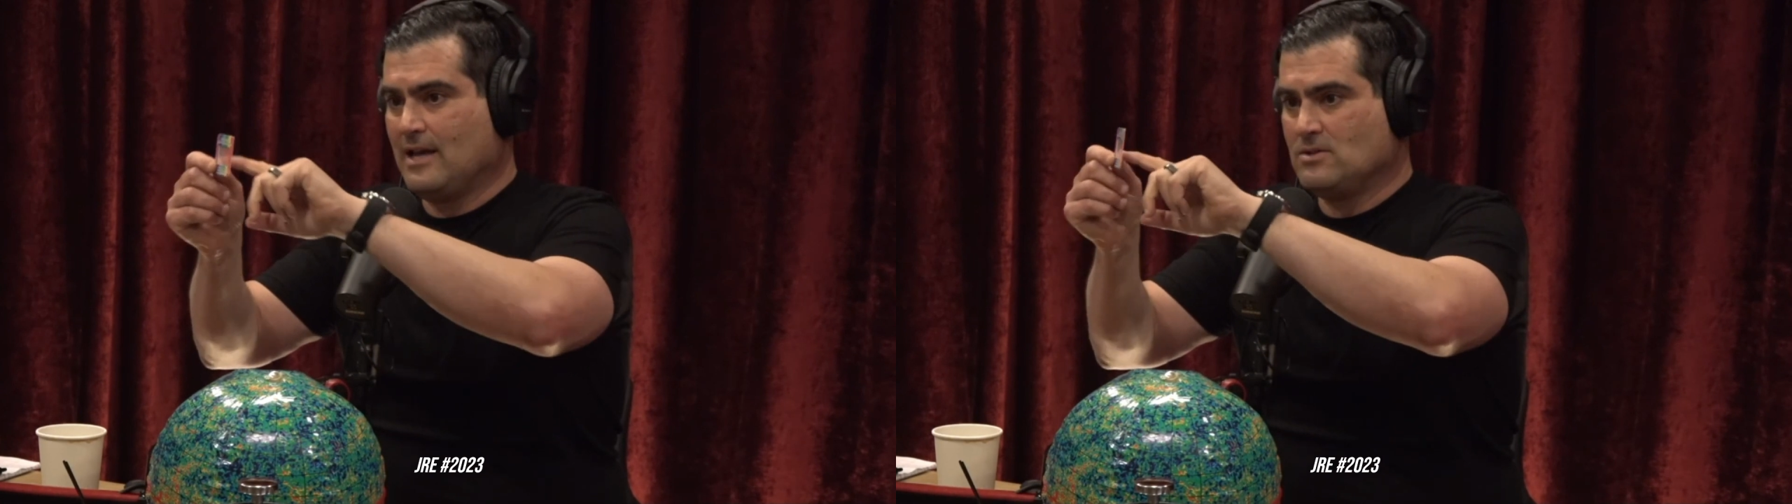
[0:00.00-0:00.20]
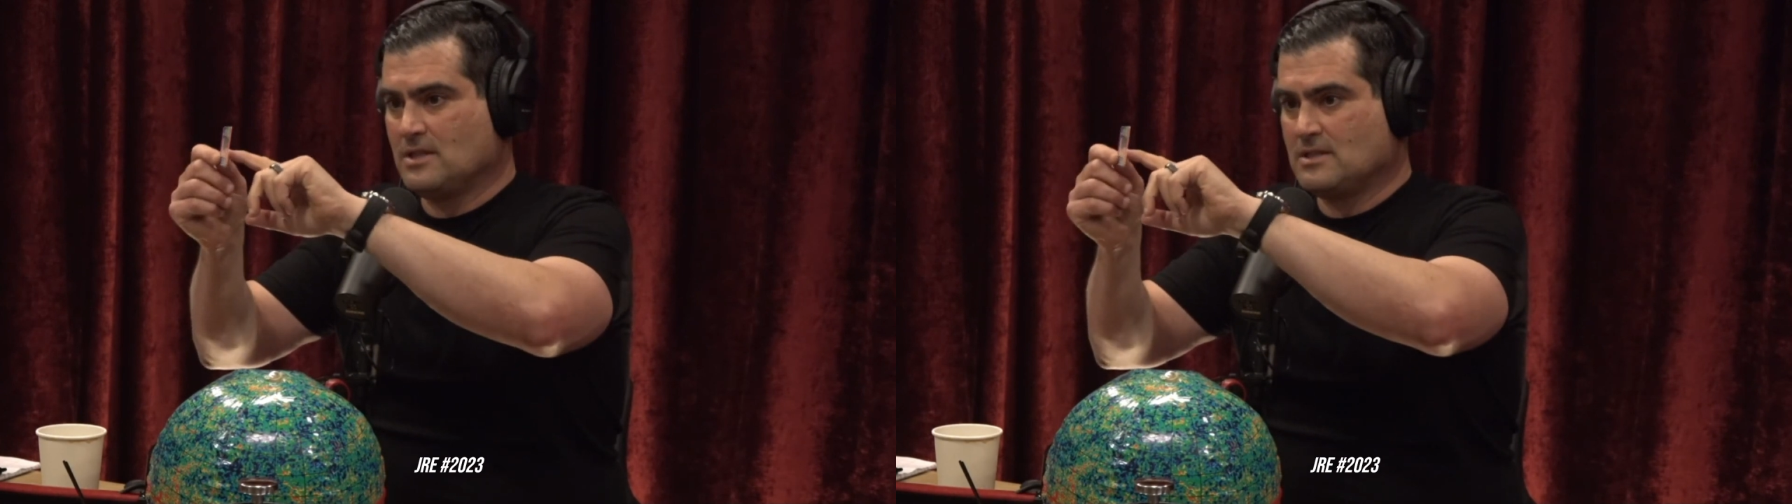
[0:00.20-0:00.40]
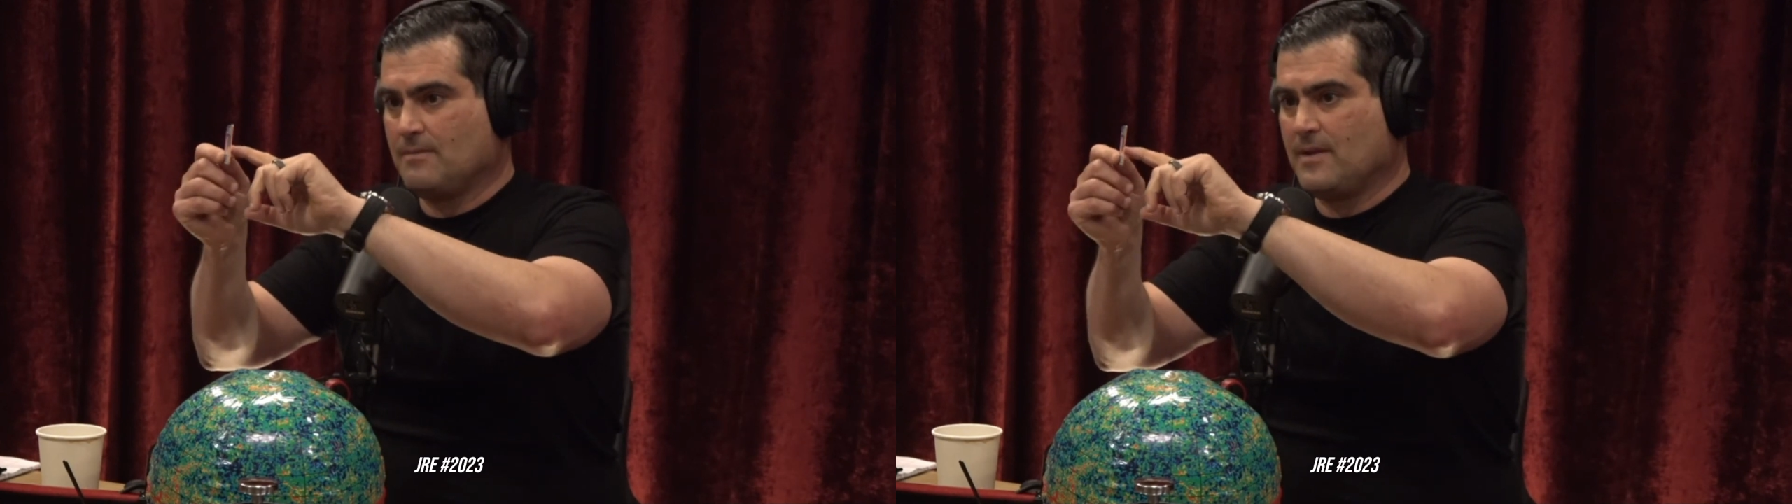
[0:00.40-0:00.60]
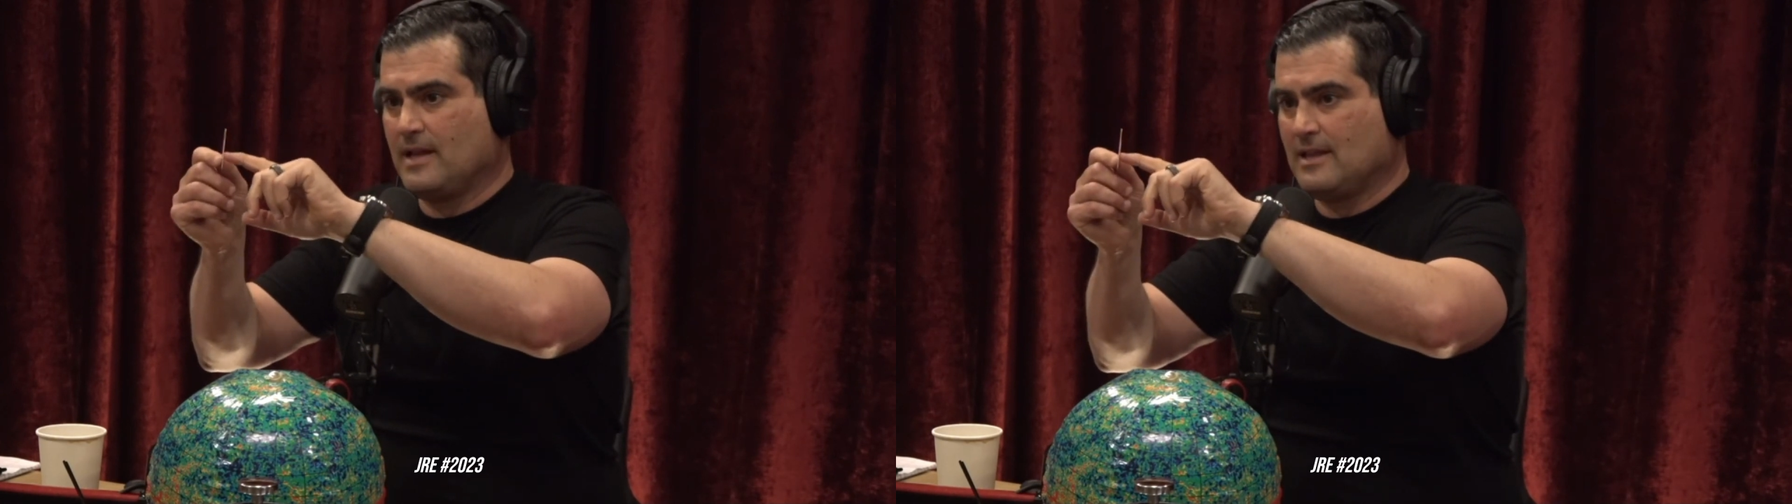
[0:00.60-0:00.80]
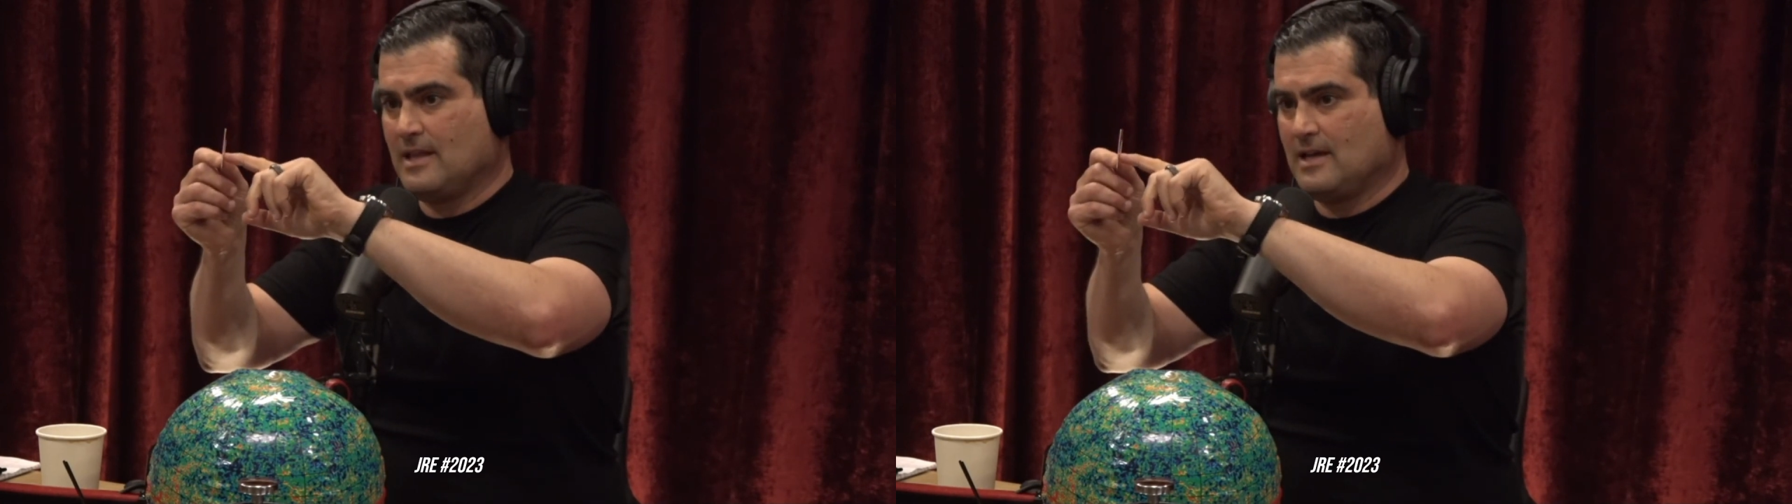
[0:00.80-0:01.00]
using something
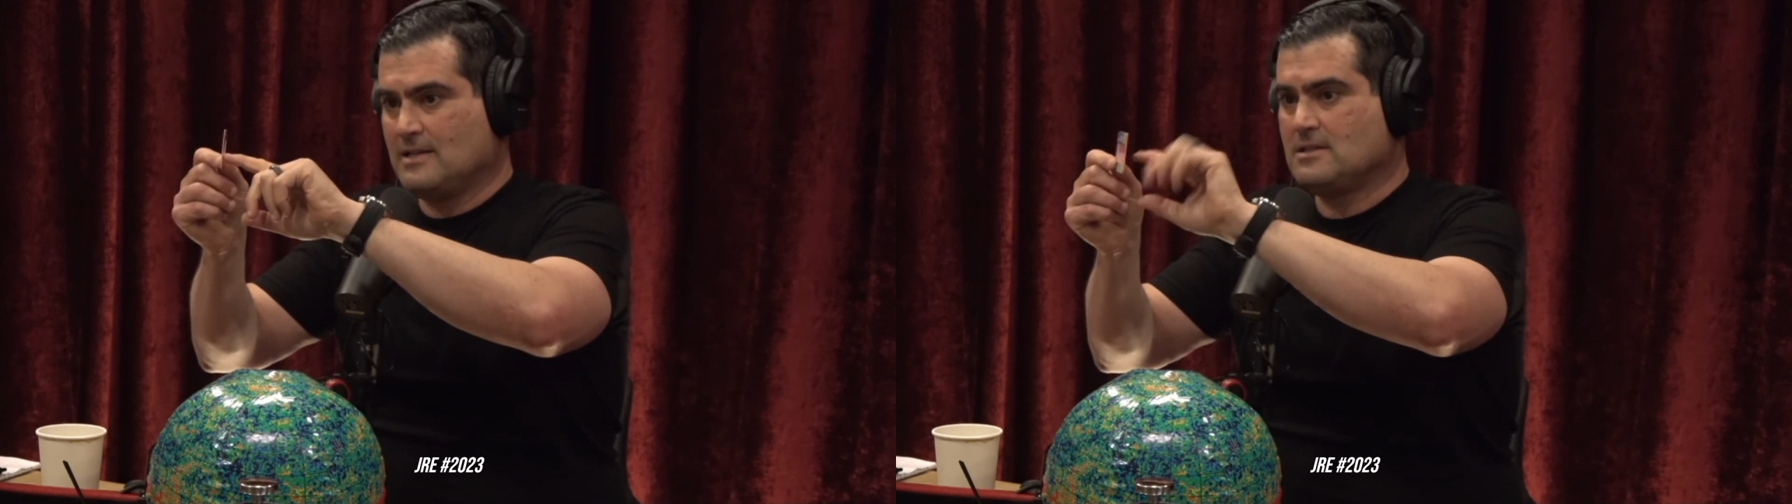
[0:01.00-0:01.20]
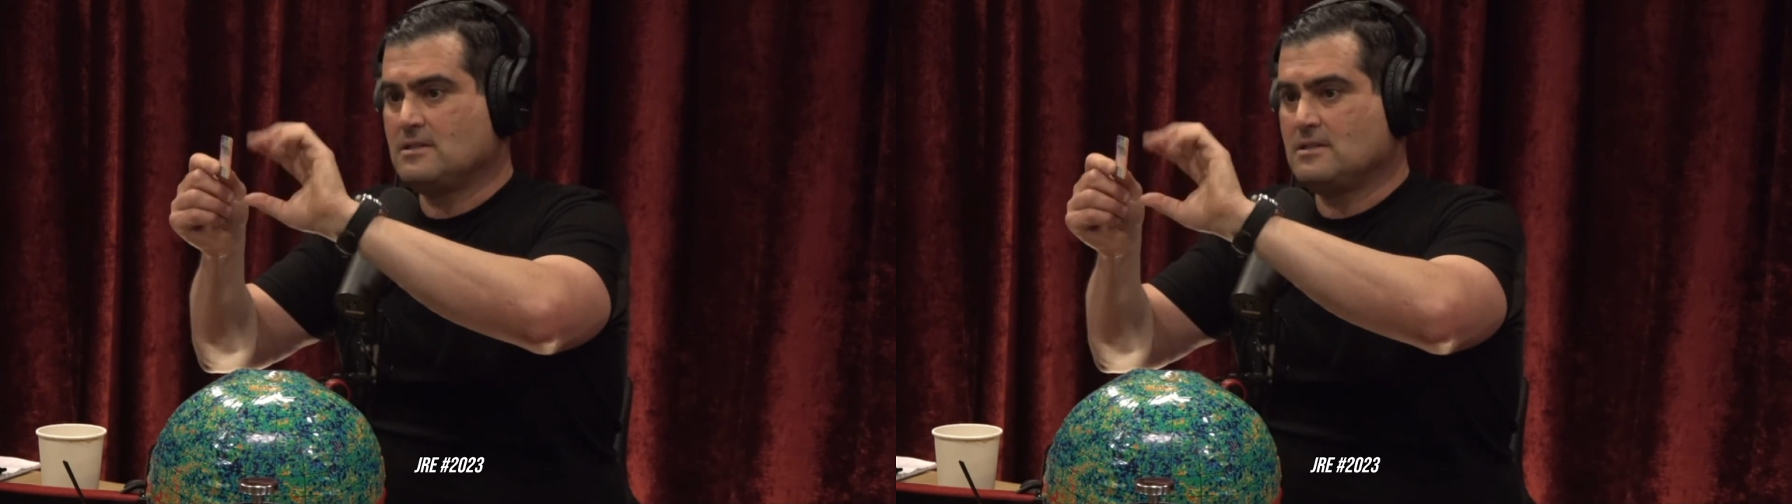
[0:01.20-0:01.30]
like this